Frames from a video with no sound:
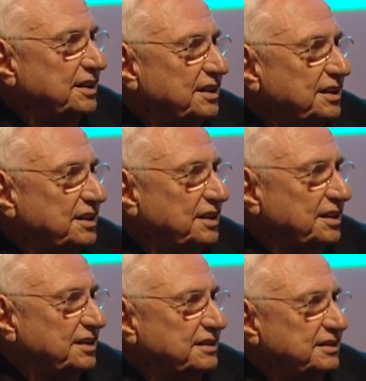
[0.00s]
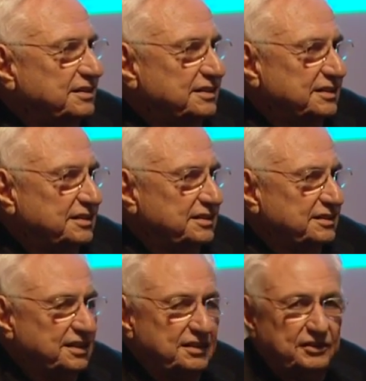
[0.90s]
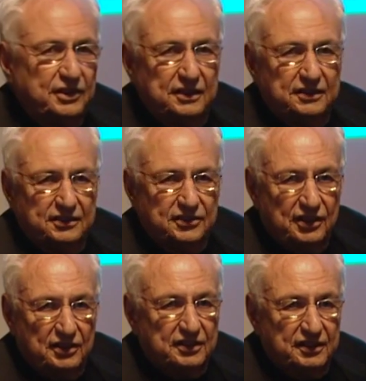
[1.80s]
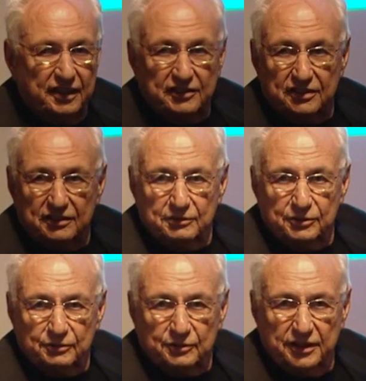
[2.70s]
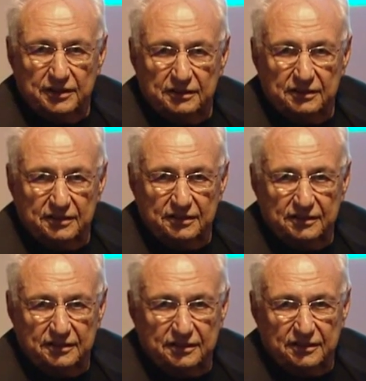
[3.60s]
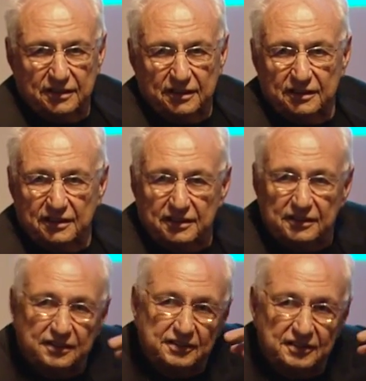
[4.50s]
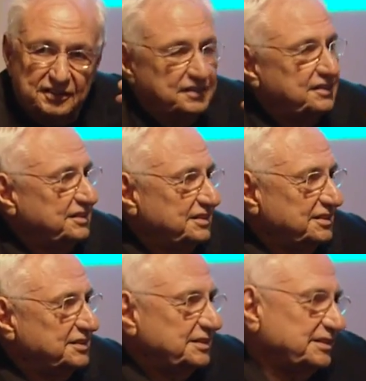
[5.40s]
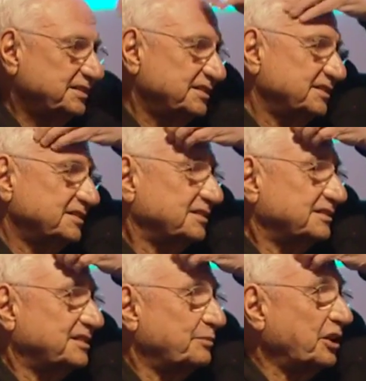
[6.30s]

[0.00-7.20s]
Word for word: uh, there are there's architects in the room, right? Architects, there's architects. Some